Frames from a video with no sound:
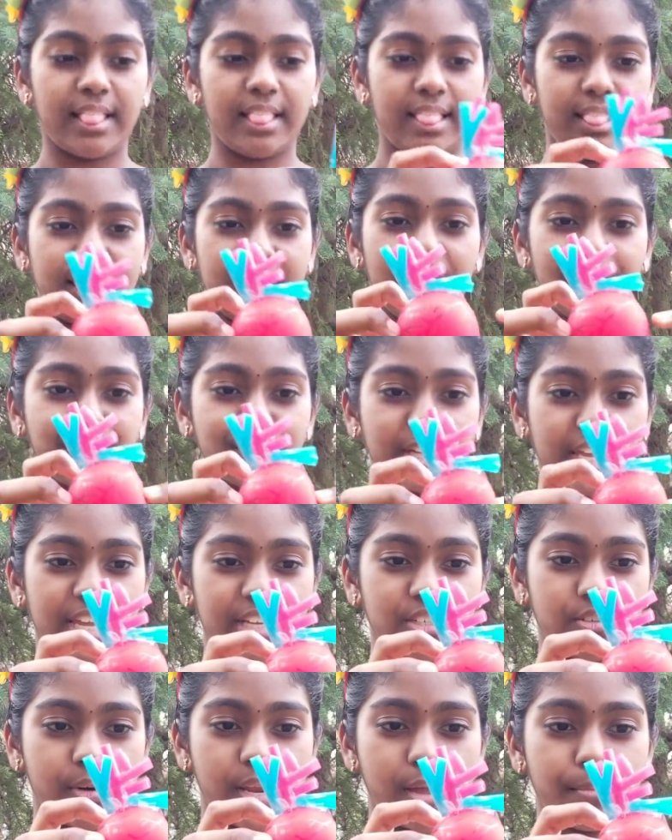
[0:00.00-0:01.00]
left
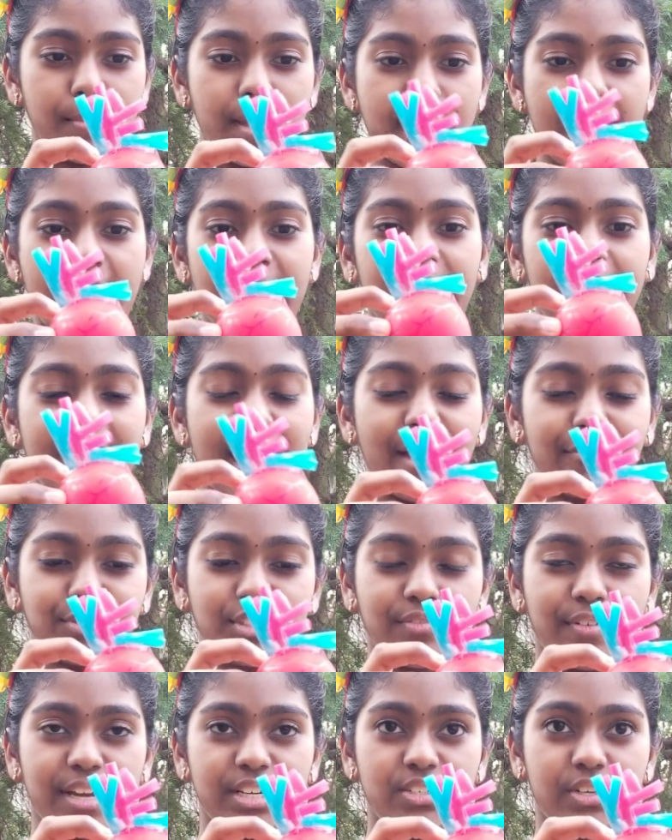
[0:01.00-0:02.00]
atrium, and left
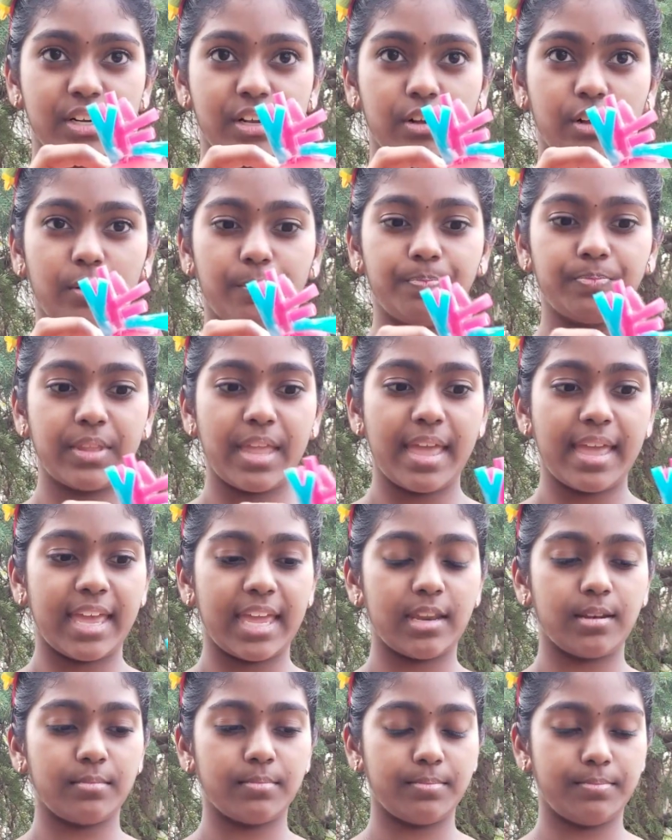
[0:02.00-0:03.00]
ventricle.
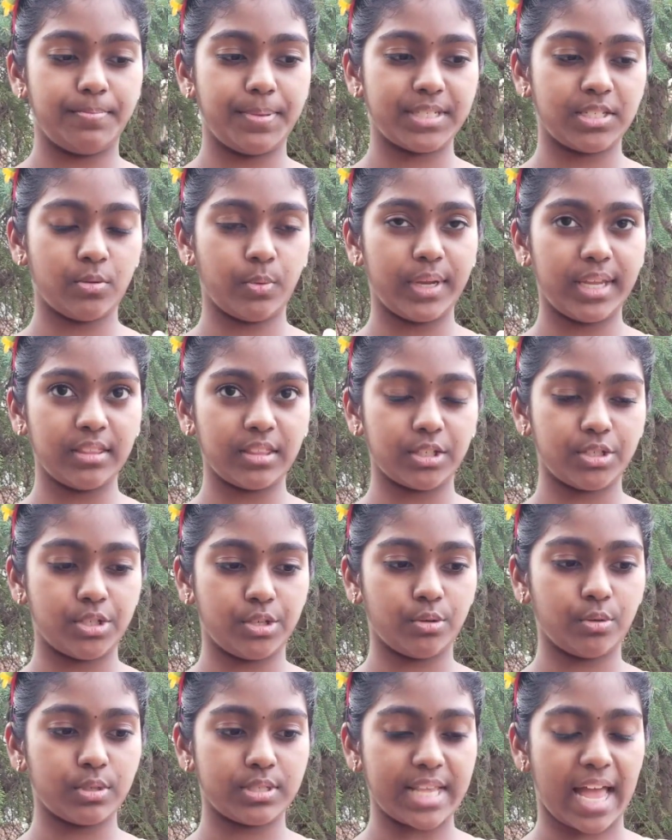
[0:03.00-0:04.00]
In between the
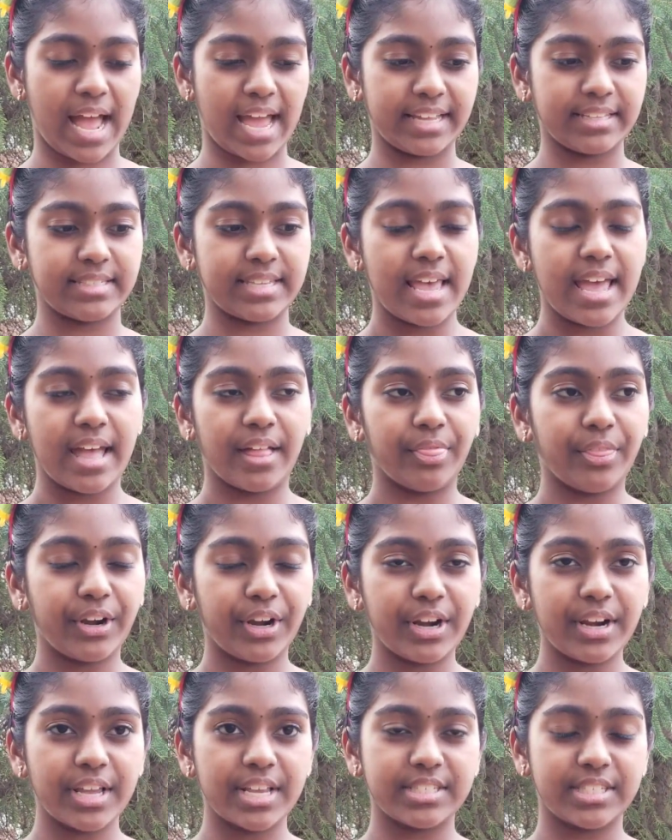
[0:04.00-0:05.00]
2 sides,
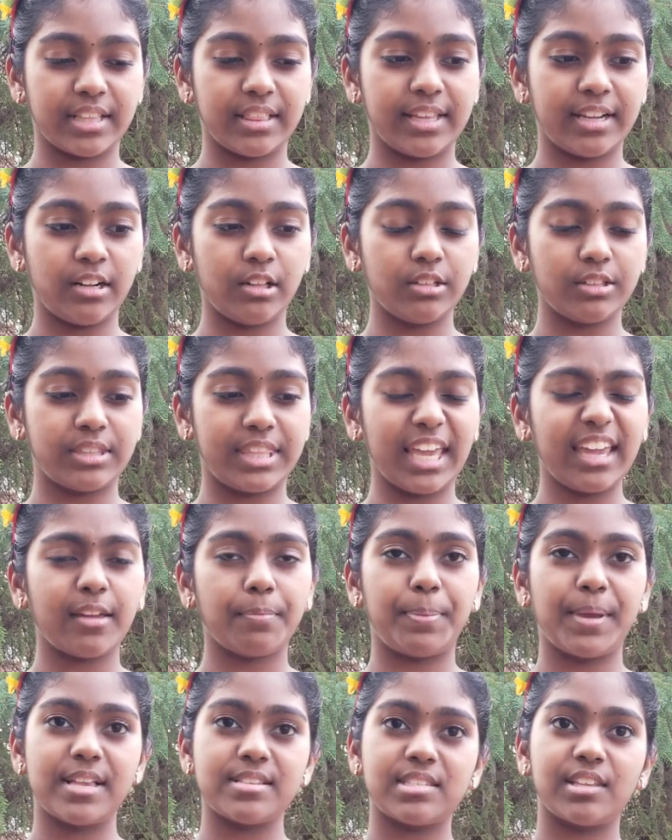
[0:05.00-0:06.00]
there is a little thick
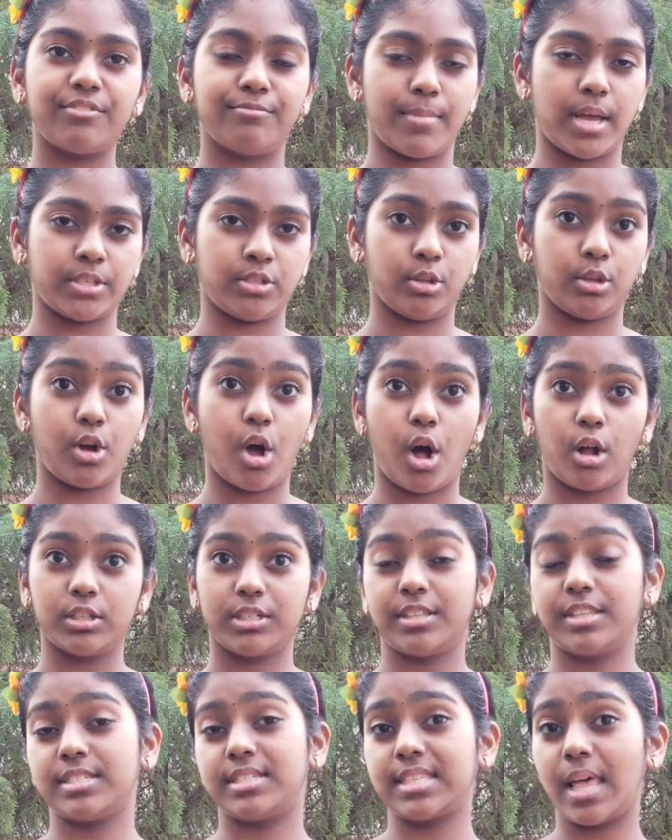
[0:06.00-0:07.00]
piece of muscle called
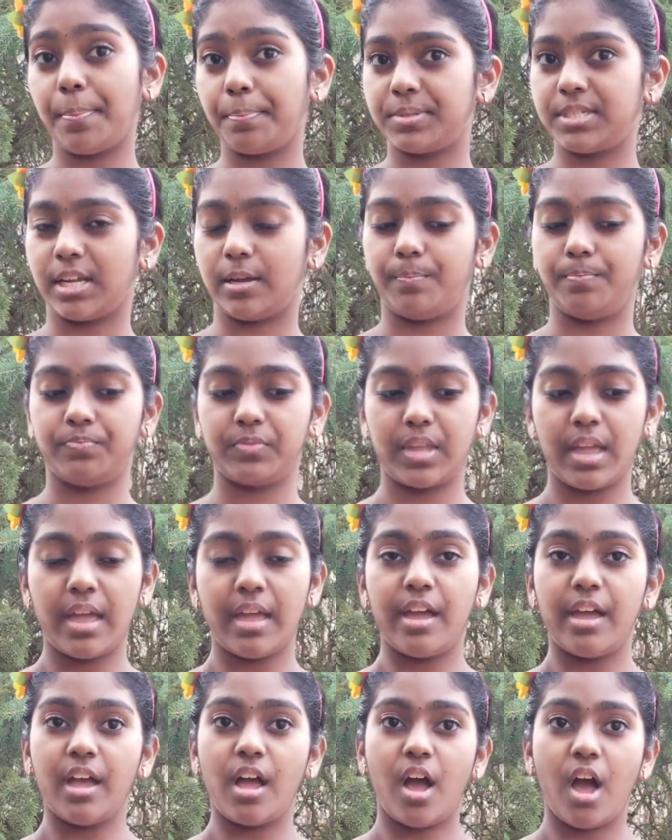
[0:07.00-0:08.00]
the septum.
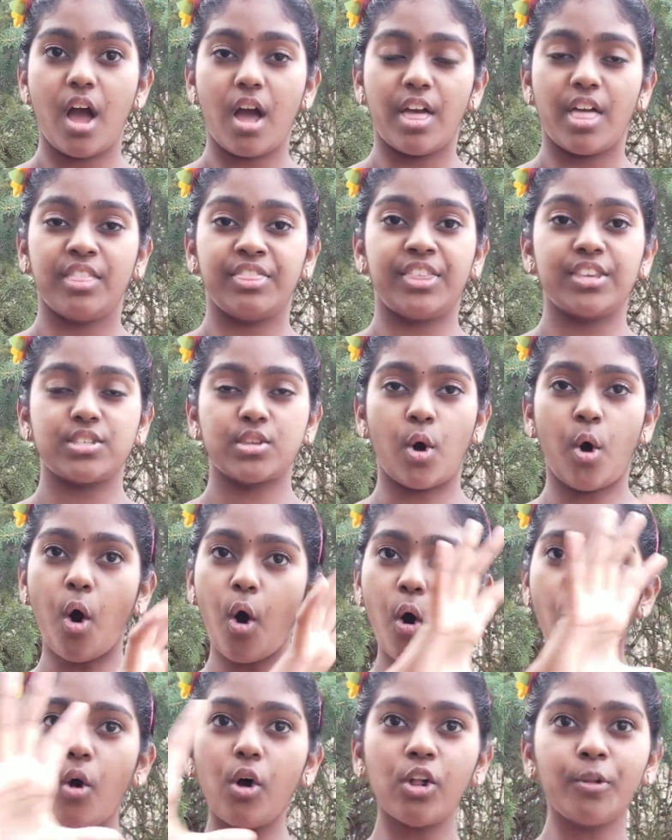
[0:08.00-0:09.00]
This
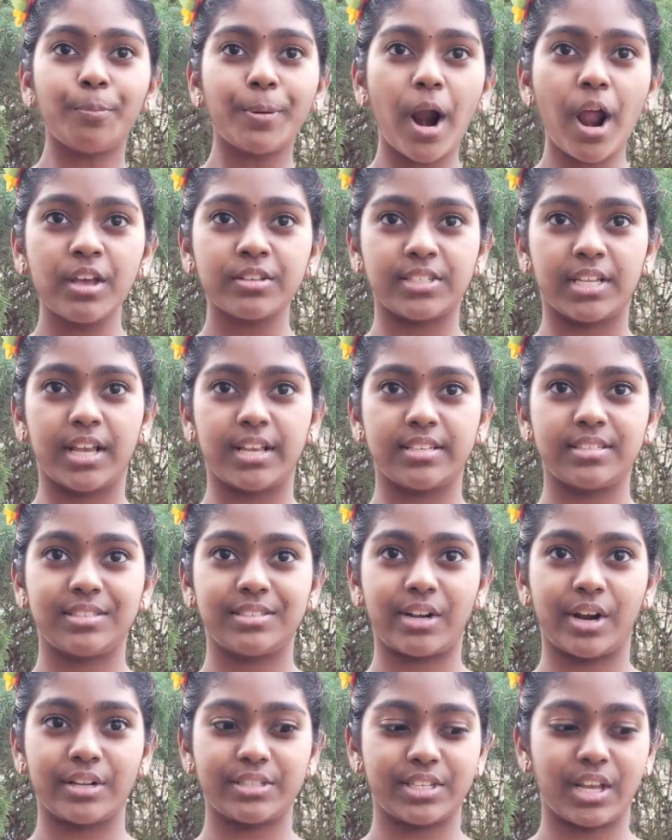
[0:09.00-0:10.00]
whole process
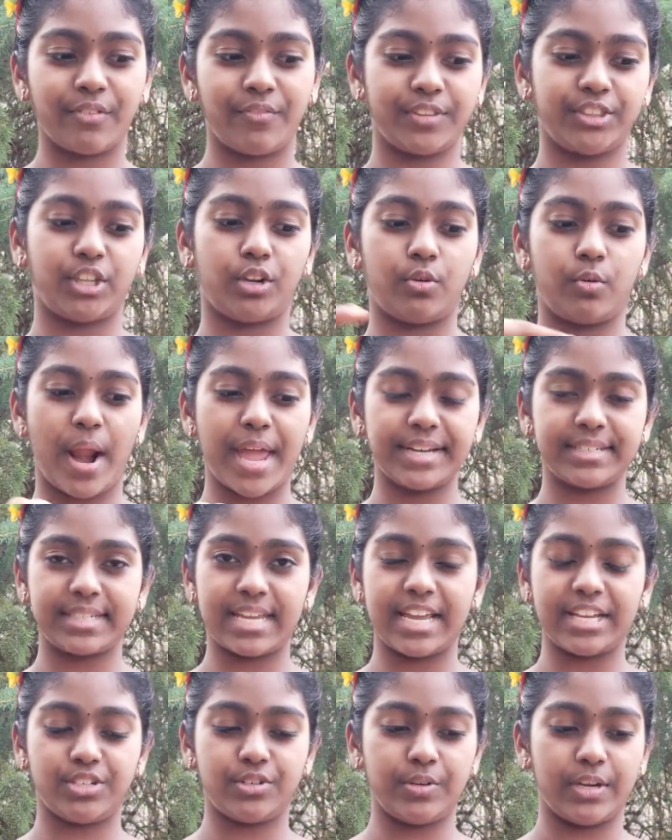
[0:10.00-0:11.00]
starts off at the right
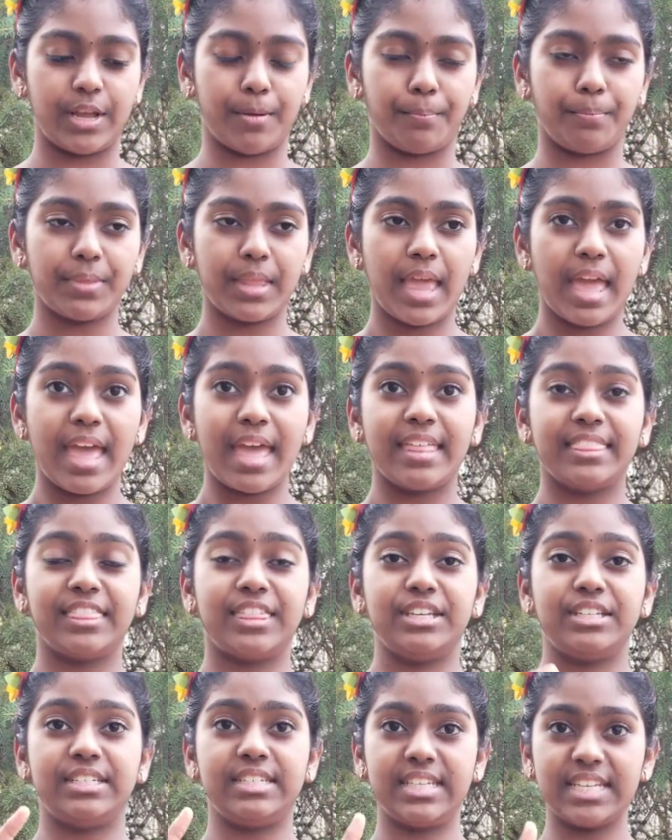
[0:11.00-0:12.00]
atrium.
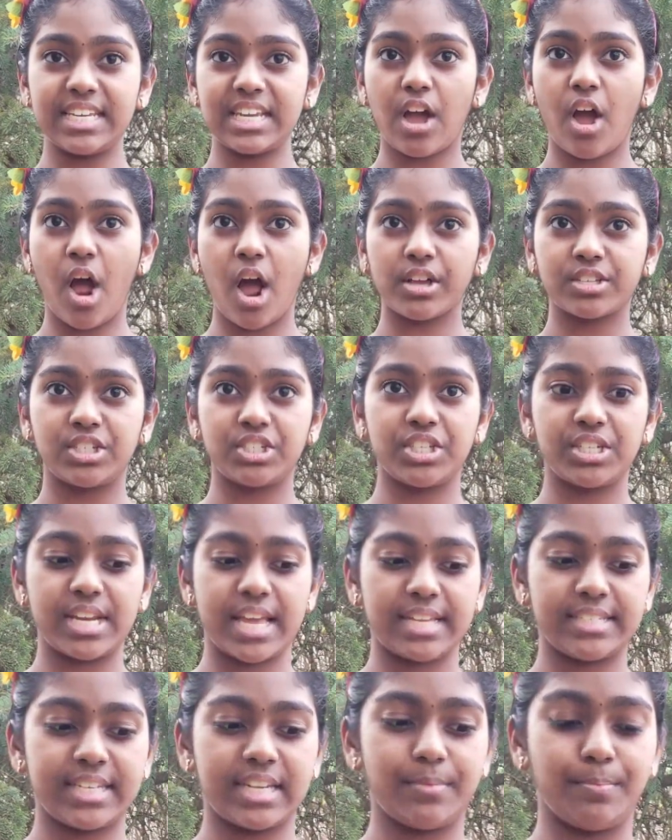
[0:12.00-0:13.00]
The
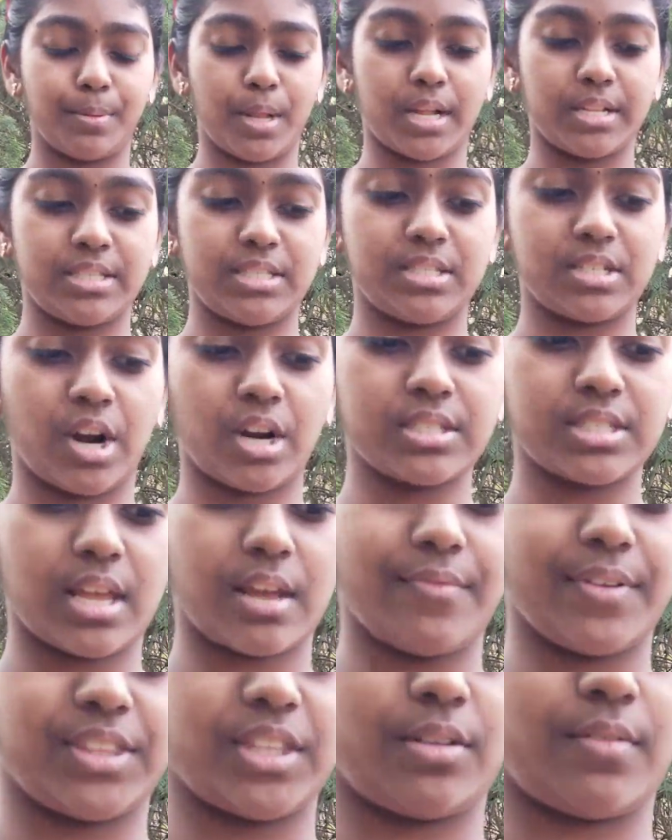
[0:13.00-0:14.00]
deoxygenated blood starts
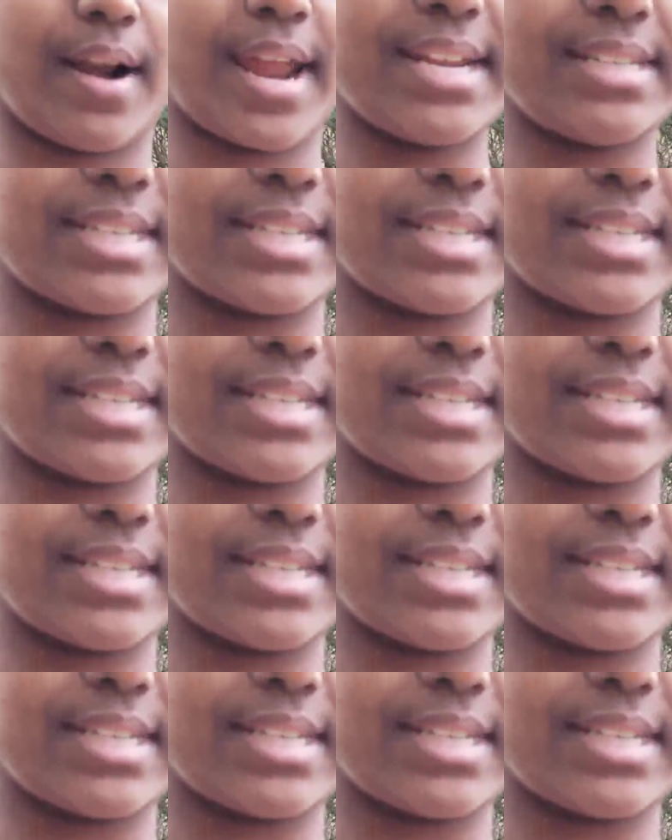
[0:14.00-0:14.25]
off at the right